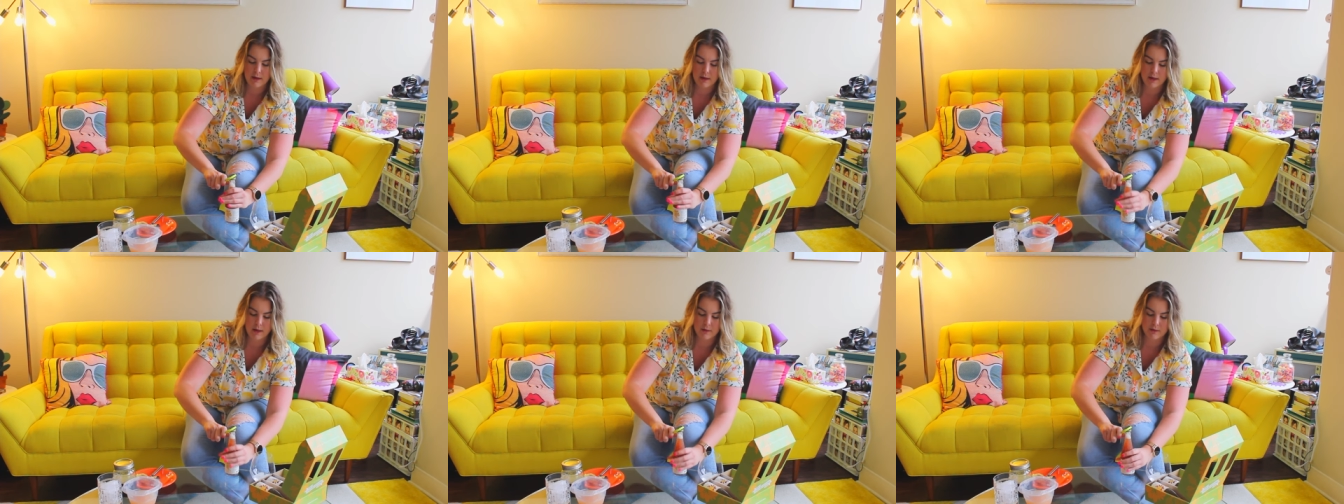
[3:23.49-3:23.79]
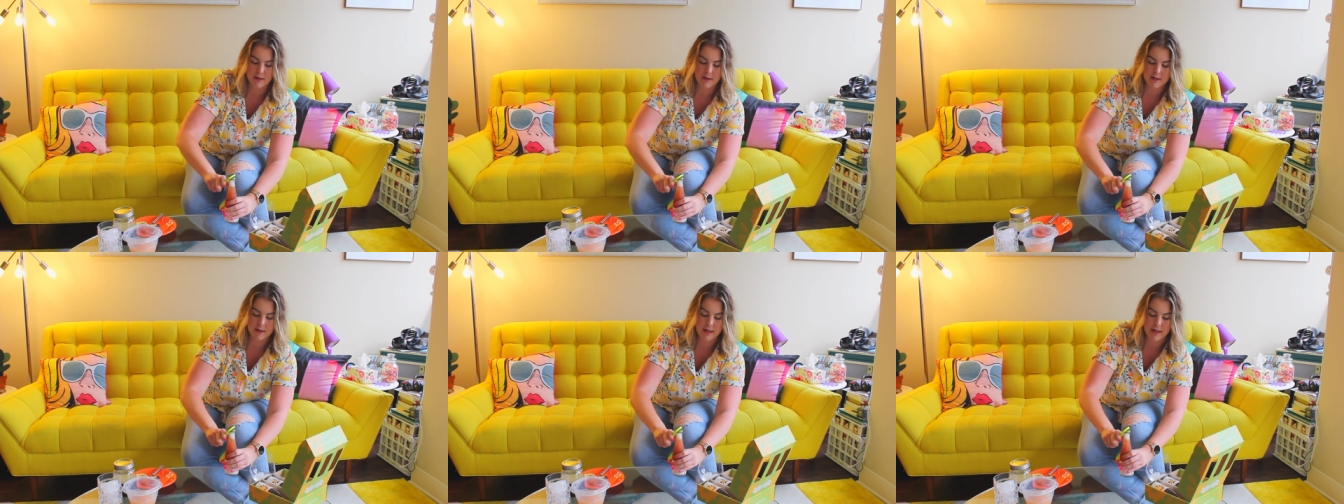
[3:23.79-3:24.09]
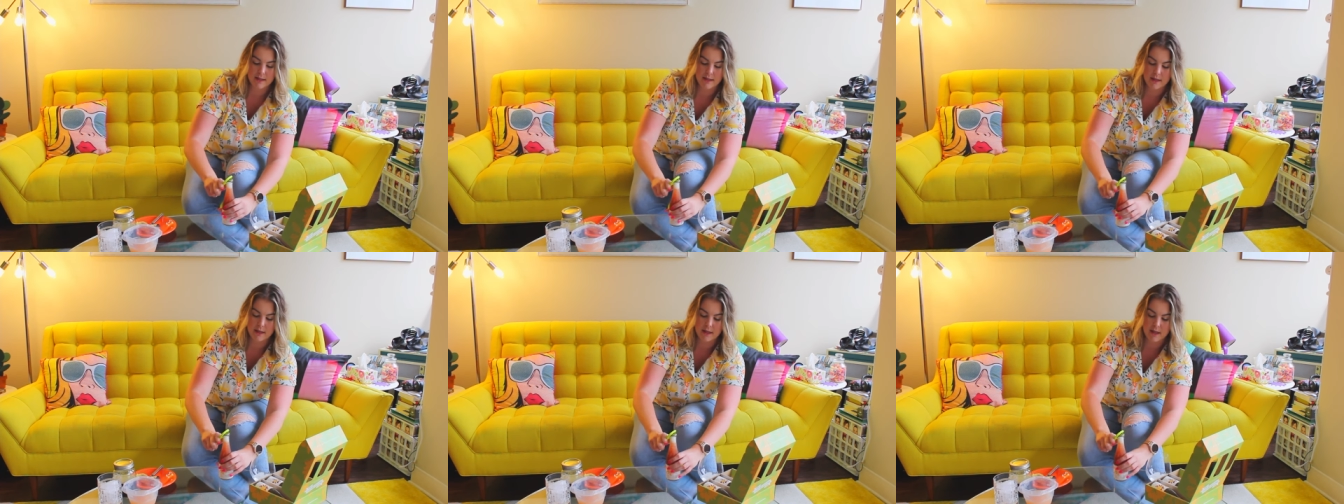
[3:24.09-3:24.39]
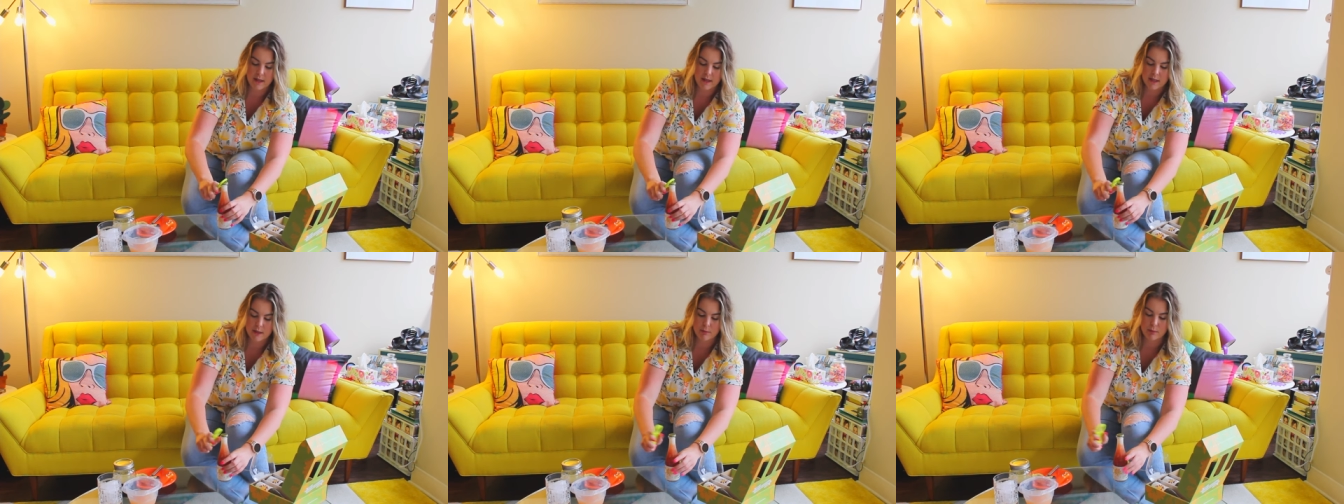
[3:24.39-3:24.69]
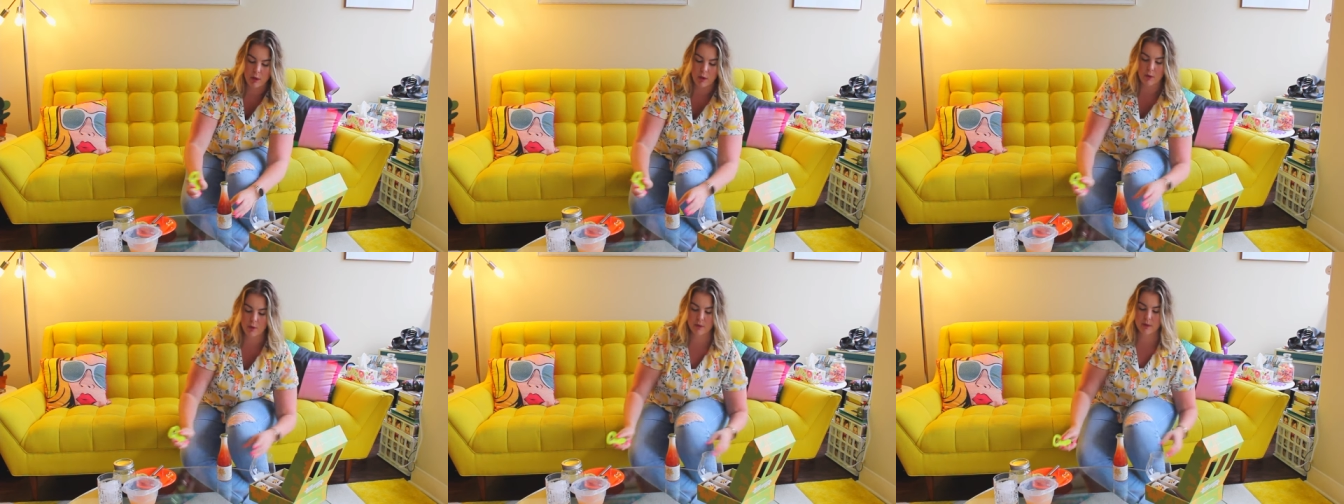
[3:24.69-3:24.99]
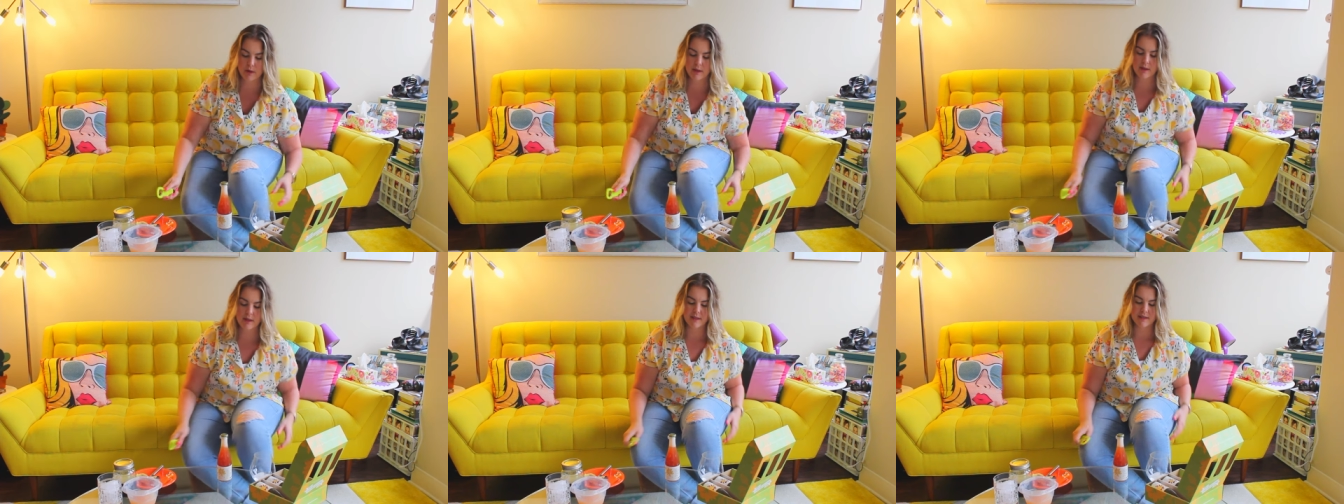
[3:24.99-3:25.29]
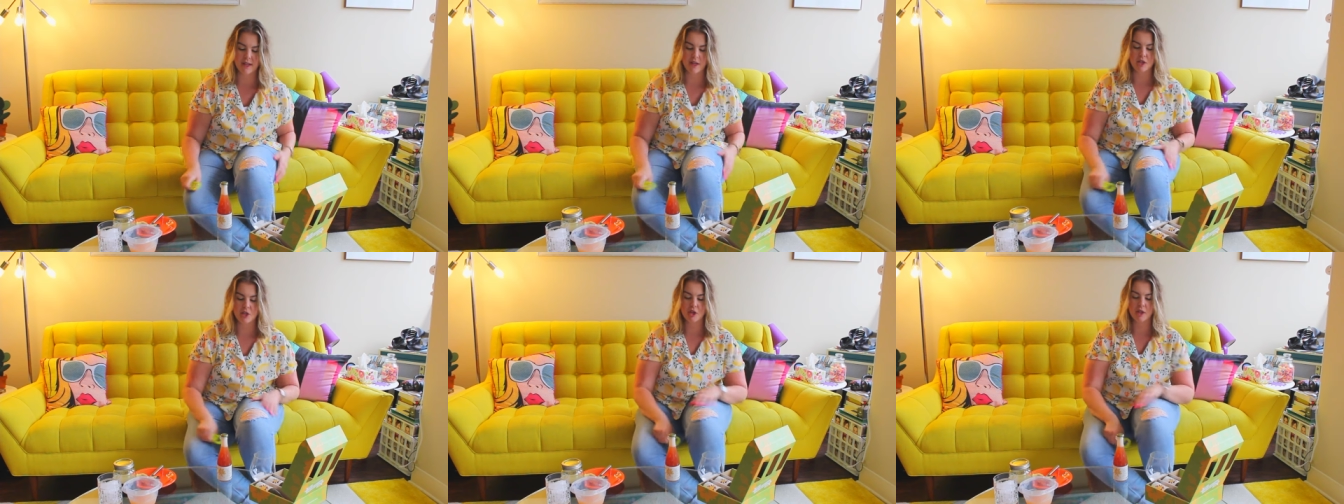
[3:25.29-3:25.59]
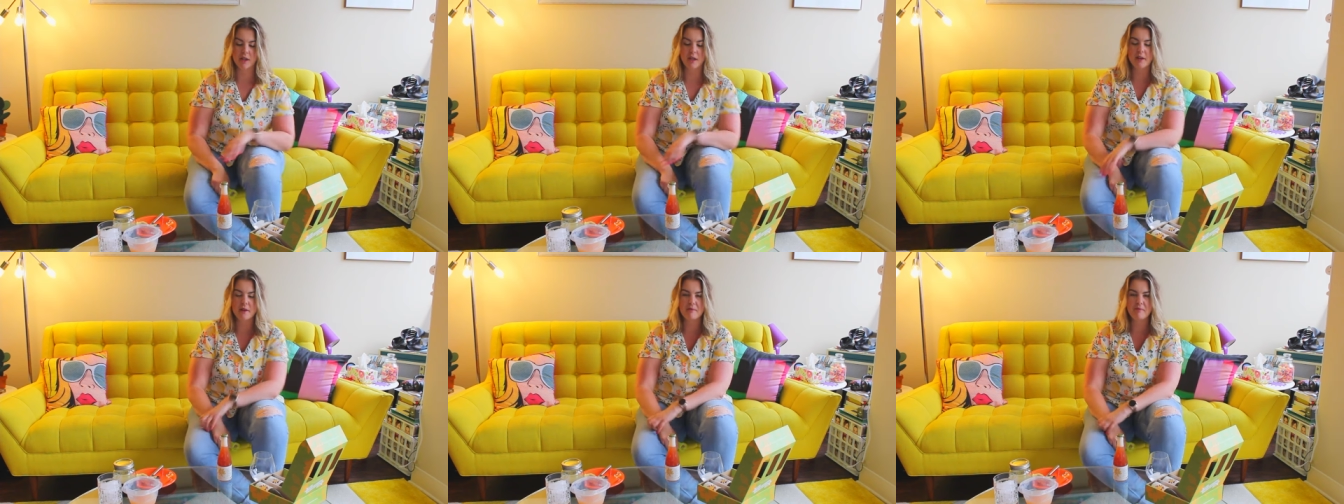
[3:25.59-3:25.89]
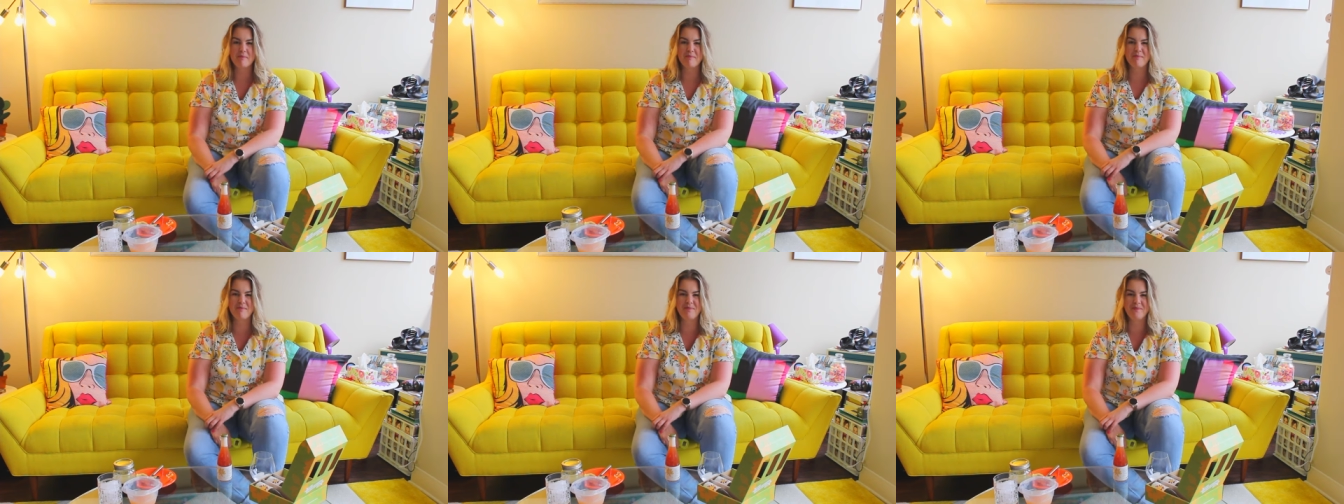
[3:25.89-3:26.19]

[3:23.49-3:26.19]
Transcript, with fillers: I was gonna say it's gonna explode because I shook it.